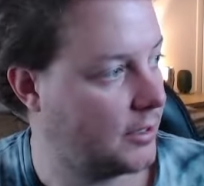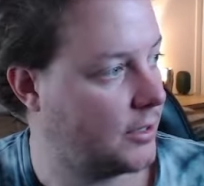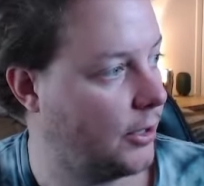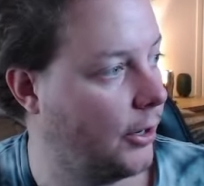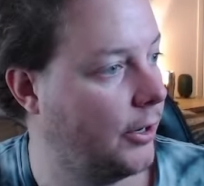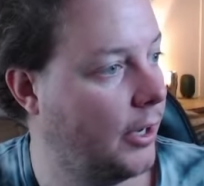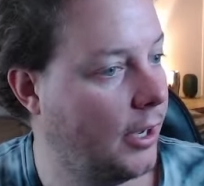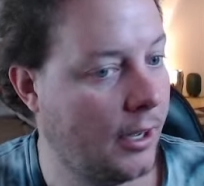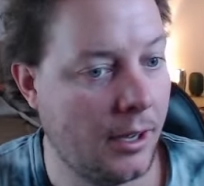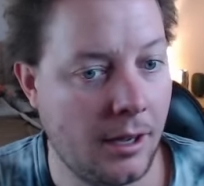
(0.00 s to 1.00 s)
So
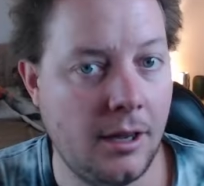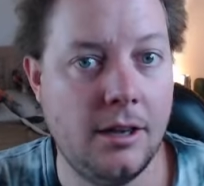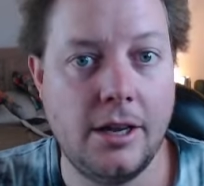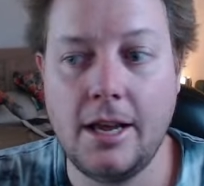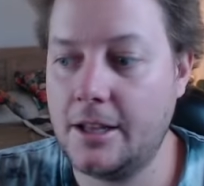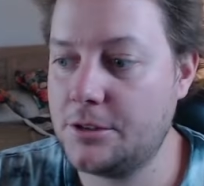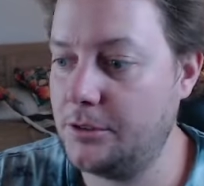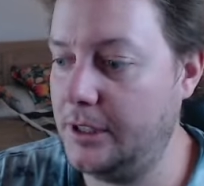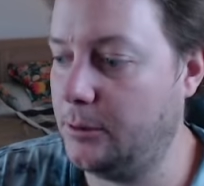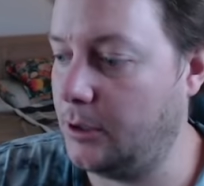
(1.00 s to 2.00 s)
yeah, that's
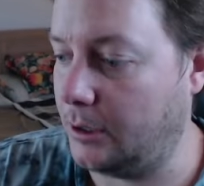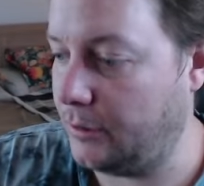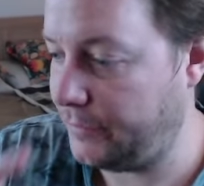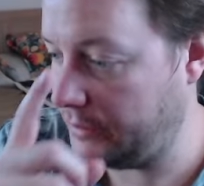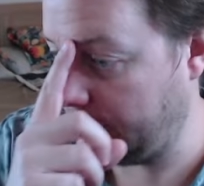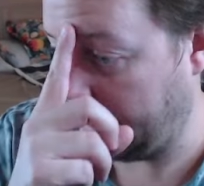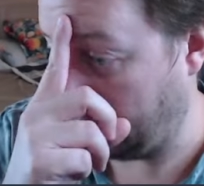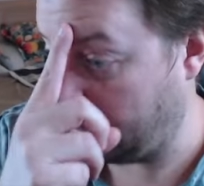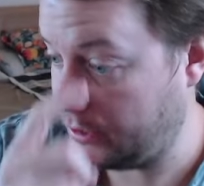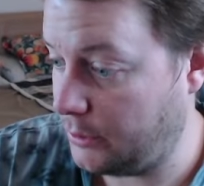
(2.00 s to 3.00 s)
really all I got for today,
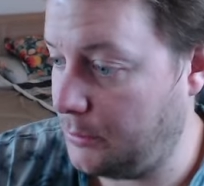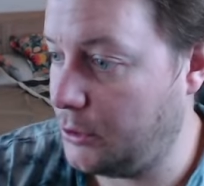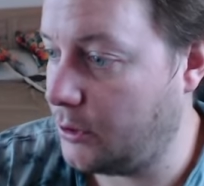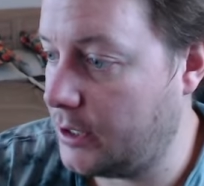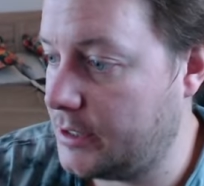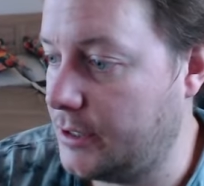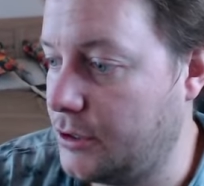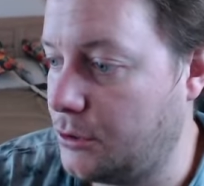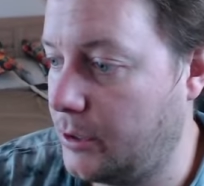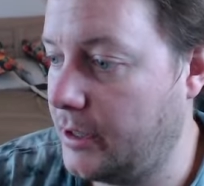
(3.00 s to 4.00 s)
guys. Hope you guys
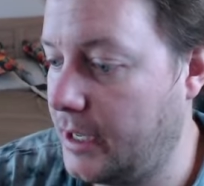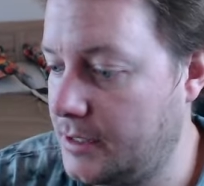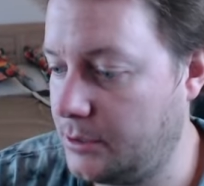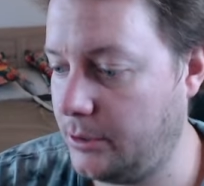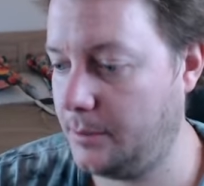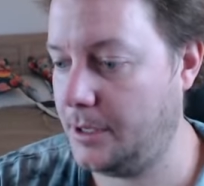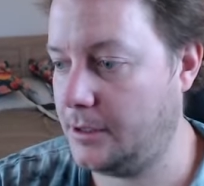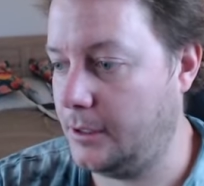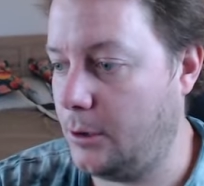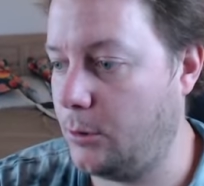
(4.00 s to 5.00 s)
enjoyed that. Sorry about
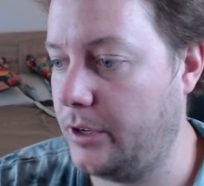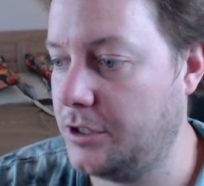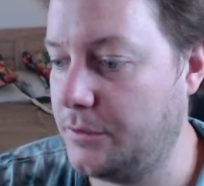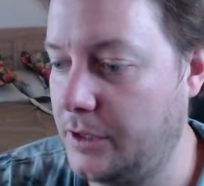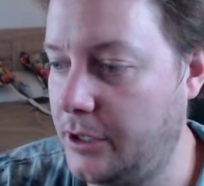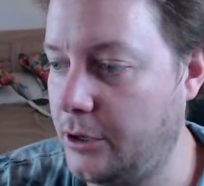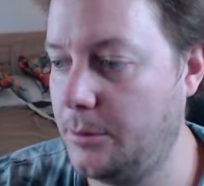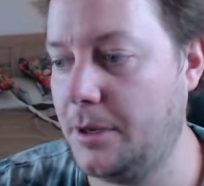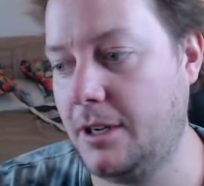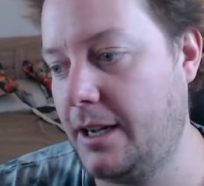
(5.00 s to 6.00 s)
the long-ish video,
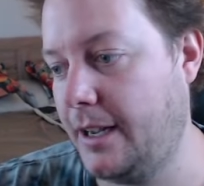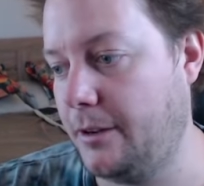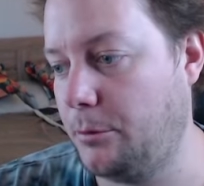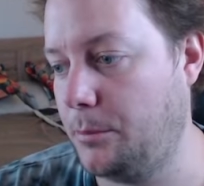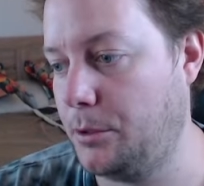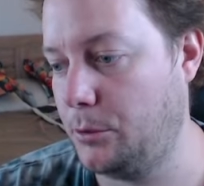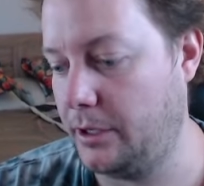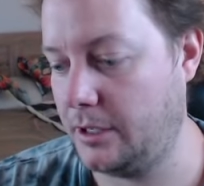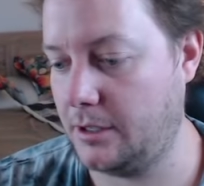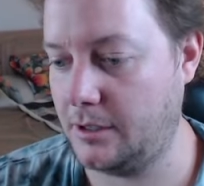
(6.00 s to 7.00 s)
but hey, we're
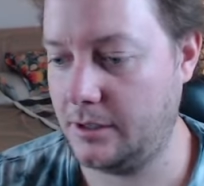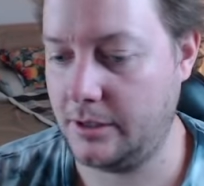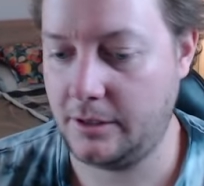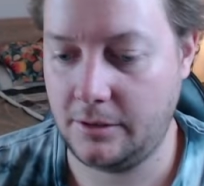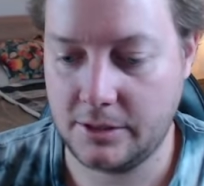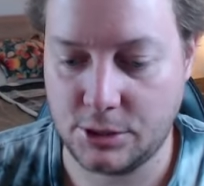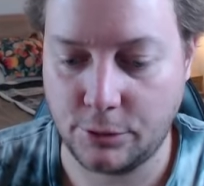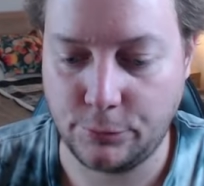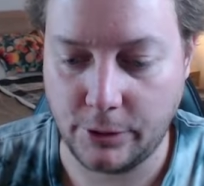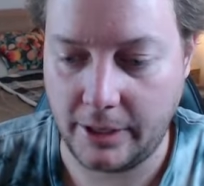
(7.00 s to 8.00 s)
building
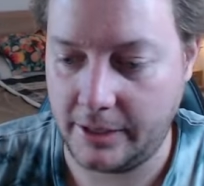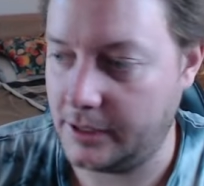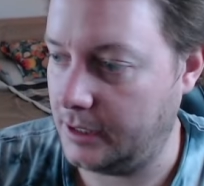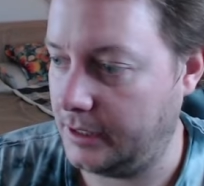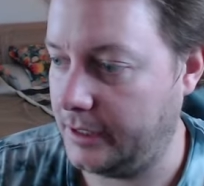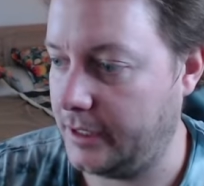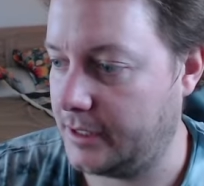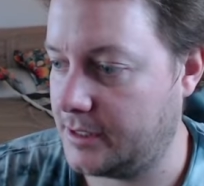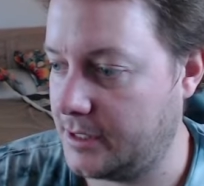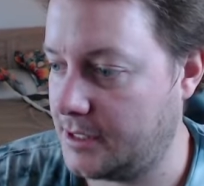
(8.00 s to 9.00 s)
software in
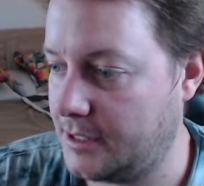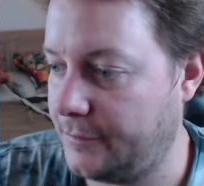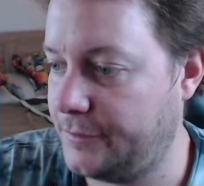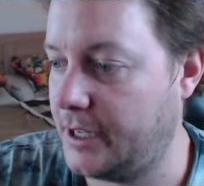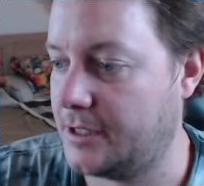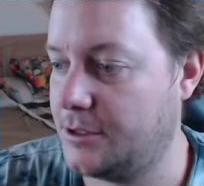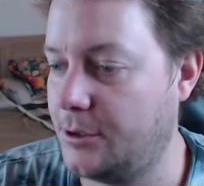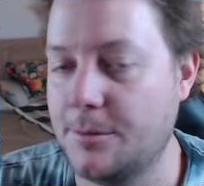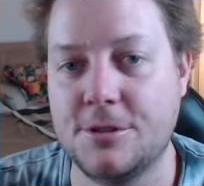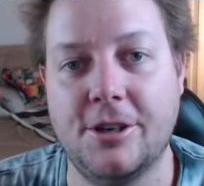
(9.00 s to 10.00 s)
Linux. This stuff takes
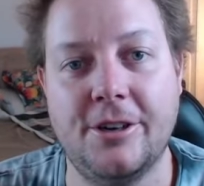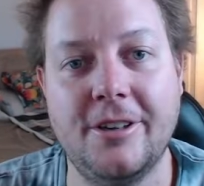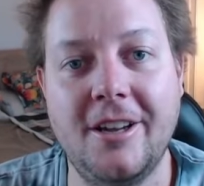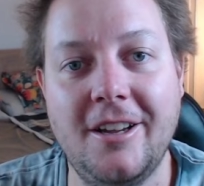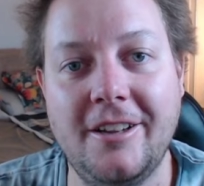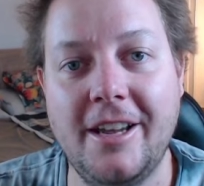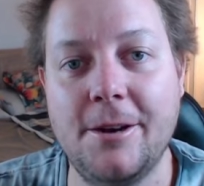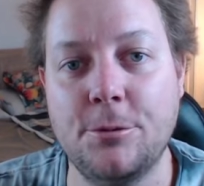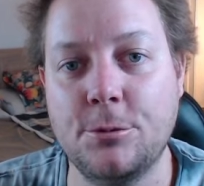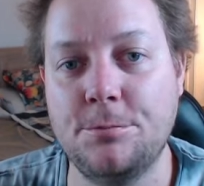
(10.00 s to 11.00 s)
time. So yeah,
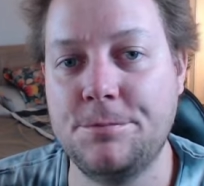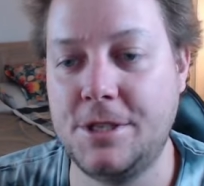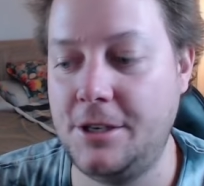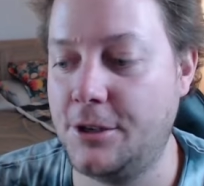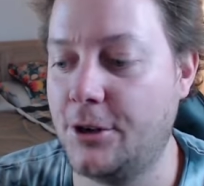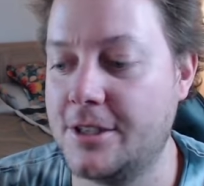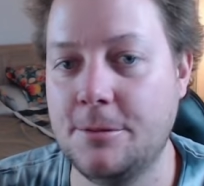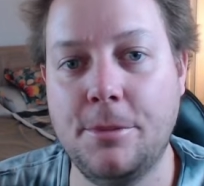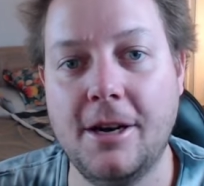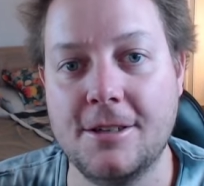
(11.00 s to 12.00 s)
we'll see you guys
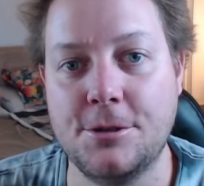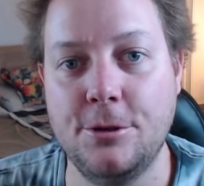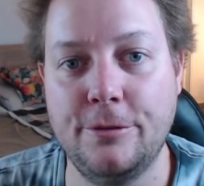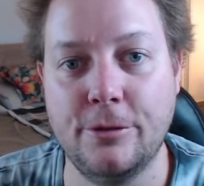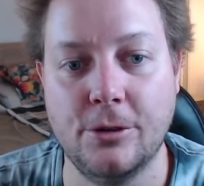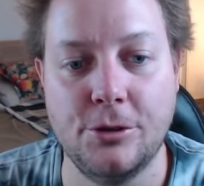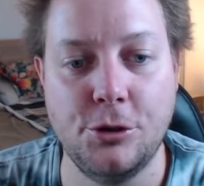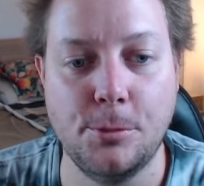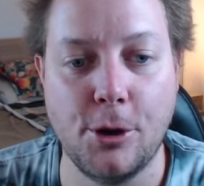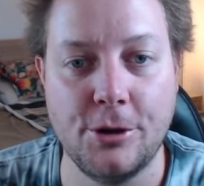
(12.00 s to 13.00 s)
in part 2 for
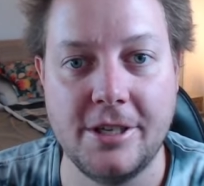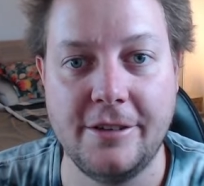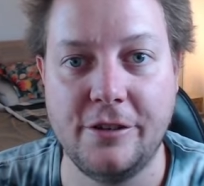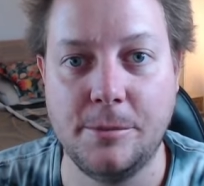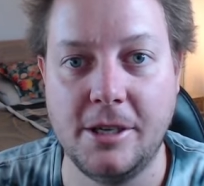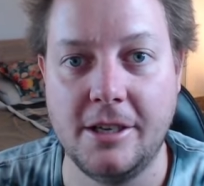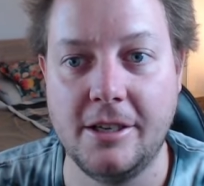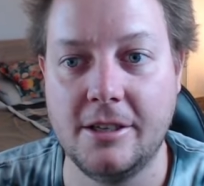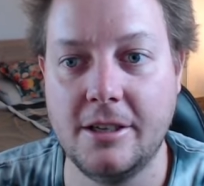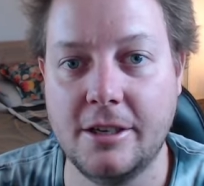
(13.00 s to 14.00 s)

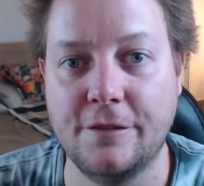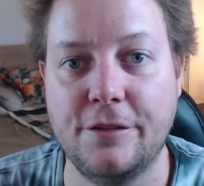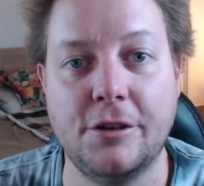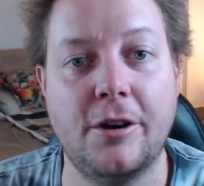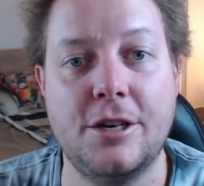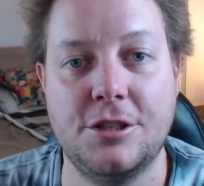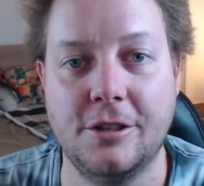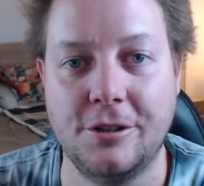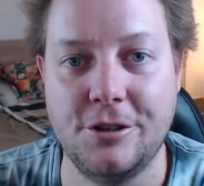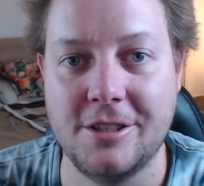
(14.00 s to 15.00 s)
NuemoDVB configuration
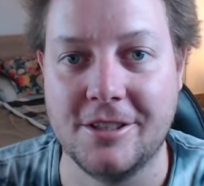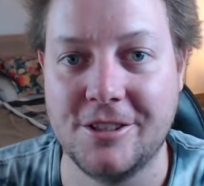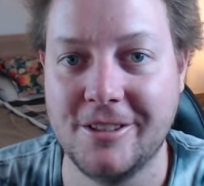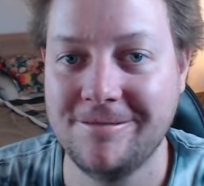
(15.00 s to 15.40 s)
and usage.